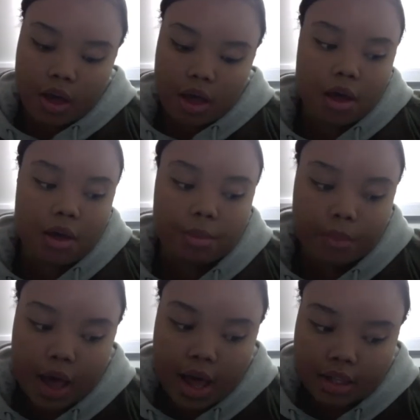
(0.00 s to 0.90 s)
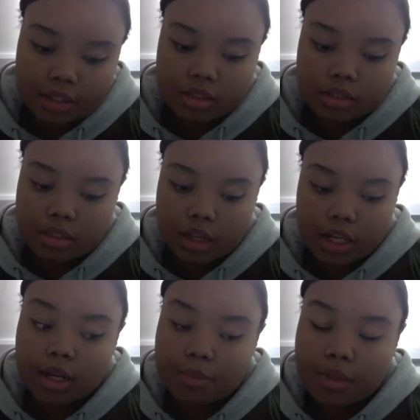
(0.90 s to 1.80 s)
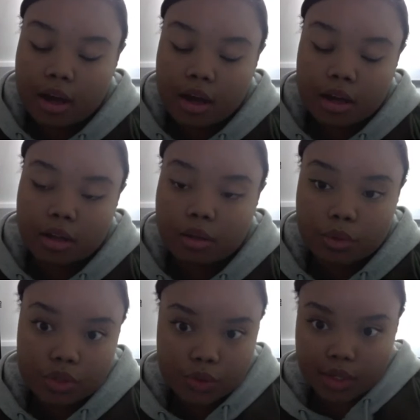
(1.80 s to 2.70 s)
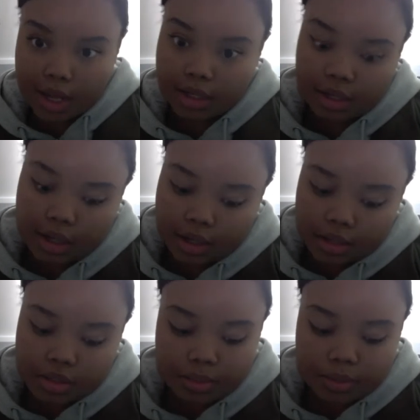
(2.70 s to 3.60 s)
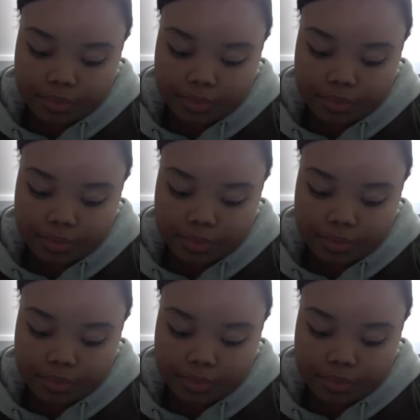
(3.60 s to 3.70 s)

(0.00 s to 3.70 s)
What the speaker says: as a clip that I want to analyse.